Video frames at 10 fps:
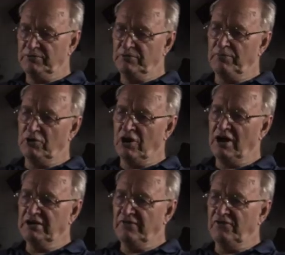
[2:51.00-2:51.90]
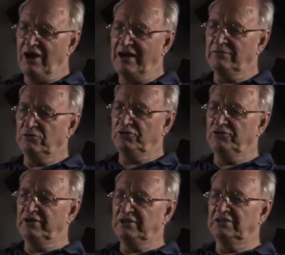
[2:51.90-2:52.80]
of grinding for animals
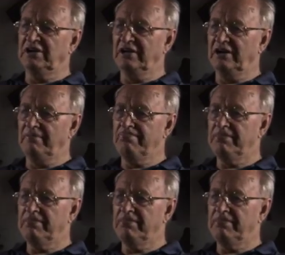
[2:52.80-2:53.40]
and things like that.